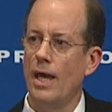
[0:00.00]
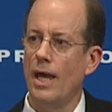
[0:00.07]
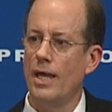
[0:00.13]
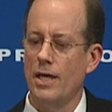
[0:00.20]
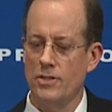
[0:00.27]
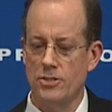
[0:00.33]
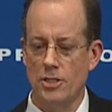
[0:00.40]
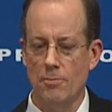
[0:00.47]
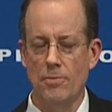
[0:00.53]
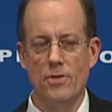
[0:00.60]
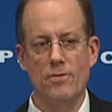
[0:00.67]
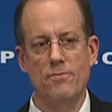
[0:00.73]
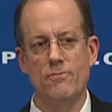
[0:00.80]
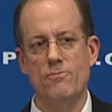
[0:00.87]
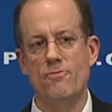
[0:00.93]
And yet, some of
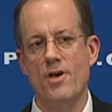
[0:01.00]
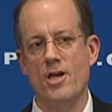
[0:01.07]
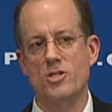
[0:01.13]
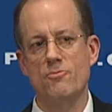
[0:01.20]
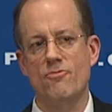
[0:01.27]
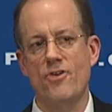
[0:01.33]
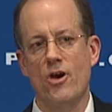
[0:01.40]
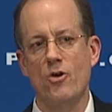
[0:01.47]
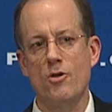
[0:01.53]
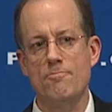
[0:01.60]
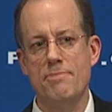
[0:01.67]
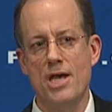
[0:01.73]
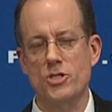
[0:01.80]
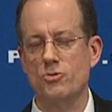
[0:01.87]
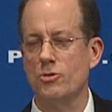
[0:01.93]
the best, very
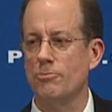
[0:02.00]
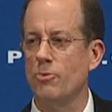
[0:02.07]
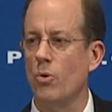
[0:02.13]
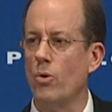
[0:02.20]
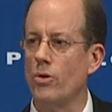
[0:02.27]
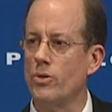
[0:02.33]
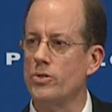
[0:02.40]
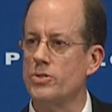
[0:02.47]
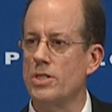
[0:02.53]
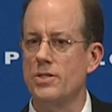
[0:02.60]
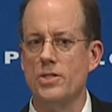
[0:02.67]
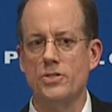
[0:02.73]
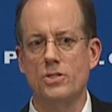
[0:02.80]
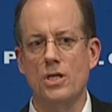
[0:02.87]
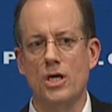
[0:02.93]
best reporters in
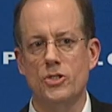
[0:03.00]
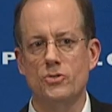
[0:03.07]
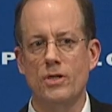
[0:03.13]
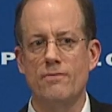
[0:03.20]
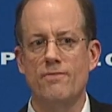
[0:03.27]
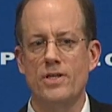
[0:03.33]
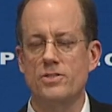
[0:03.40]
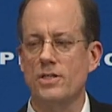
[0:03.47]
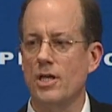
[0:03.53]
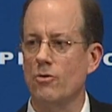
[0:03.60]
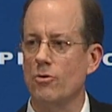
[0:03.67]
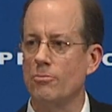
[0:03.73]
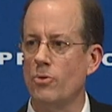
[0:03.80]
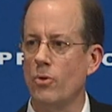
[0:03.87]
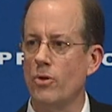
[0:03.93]
this country, investigative
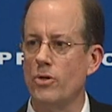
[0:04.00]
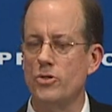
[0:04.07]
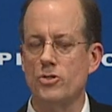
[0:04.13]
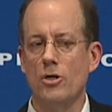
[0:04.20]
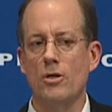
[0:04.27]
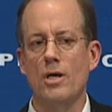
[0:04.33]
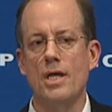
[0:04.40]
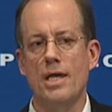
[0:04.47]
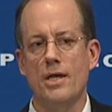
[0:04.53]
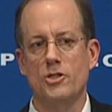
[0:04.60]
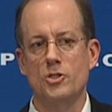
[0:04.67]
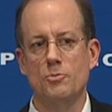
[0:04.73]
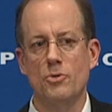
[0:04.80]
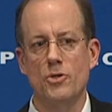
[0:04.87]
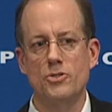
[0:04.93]
reporters, are
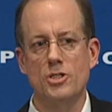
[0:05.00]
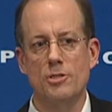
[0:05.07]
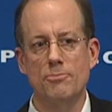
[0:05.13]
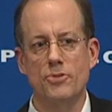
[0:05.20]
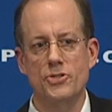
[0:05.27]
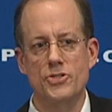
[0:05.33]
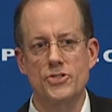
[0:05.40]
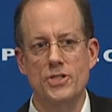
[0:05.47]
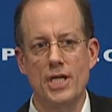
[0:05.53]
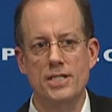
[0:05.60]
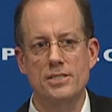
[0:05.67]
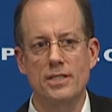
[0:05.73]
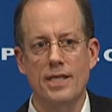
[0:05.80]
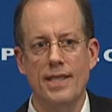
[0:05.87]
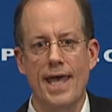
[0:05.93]
experiencing
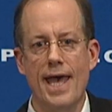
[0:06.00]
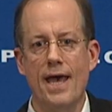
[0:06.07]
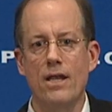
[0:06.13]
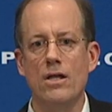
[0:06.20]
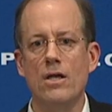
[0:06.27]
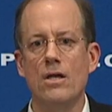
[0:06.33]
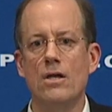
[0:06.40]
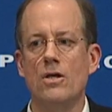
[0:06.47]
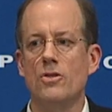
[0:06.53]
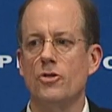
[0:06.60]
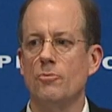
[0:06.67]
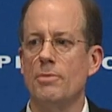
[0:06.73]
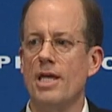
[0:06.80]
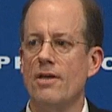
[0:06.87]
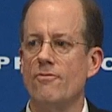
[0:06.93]
precisely that.
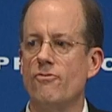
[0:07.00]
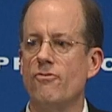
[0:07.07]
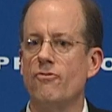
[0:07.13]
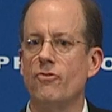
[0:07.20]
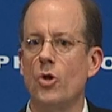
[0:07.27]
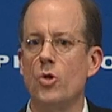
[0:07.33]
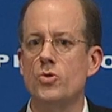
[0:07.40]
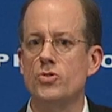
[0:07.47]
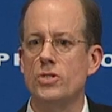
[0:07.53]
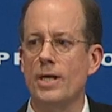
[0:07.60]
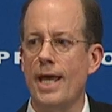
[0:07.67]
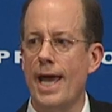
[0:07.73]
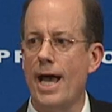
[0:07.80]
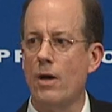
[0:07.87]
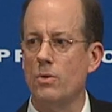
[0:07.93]
They're being
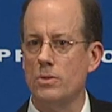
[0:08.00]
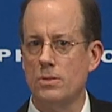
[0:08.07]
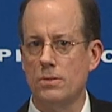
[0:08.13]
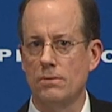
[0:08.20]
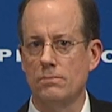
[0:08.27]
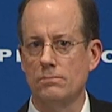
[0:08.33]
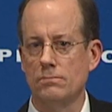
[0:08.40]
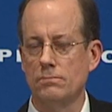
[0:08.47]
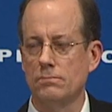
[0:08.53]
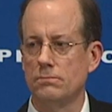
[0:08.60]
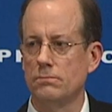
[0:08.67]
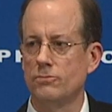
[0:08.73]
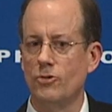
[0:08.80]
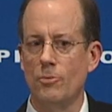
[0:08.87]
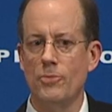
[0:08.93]
frozen out
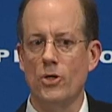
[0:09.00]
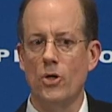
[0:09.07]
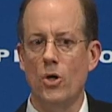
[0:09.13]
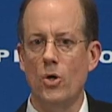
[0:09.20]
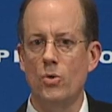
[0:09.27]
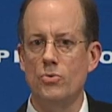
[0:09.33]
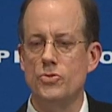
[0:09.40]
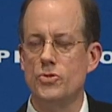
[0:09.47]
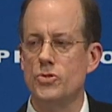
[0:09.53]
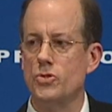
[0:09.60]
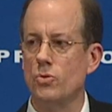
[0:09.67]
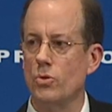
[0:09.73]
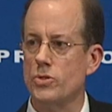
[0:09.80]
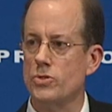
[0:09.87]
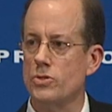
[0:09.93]
from their own
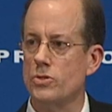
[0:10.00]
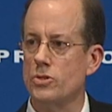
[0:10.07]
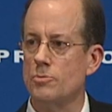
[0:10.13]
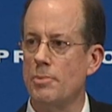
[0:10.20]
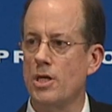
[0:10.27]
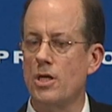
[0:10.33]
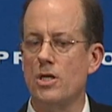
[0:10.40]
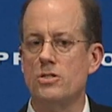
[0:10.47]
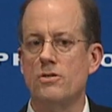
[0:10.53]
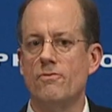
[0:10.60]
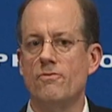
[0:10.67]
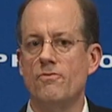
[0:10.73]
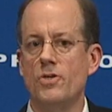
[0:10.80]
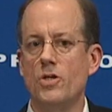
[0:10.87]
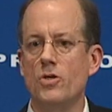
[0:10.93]
sources because of
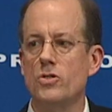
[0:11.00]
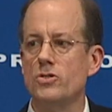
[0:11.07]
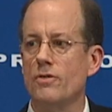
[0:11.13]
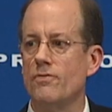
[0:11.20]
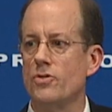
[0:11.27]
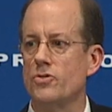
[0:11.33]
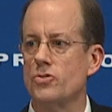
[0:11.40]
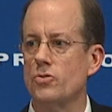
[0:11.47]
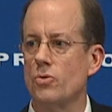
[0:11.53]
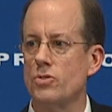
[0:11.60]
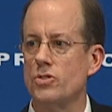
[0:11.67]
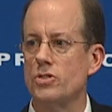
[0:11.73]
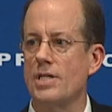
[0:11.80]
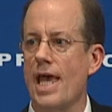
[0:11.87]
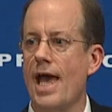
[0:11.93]
fears of the
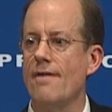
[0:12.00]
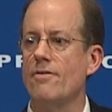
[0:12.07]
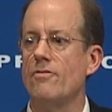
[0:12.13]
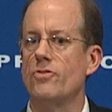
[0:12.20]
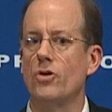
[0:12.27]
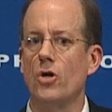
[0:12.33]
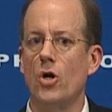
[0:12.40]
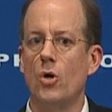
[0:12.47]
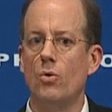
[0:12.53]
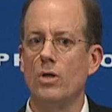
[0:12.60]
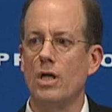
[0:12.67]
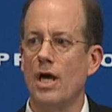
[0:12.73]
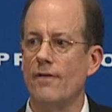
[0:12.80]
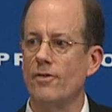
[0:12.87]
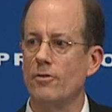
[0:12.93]
sources have of their
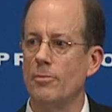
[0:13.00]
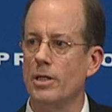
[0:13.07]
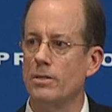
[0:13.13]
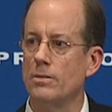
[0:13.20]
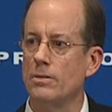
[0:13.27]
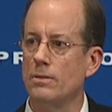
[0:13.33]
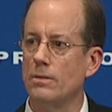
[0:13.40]
own government.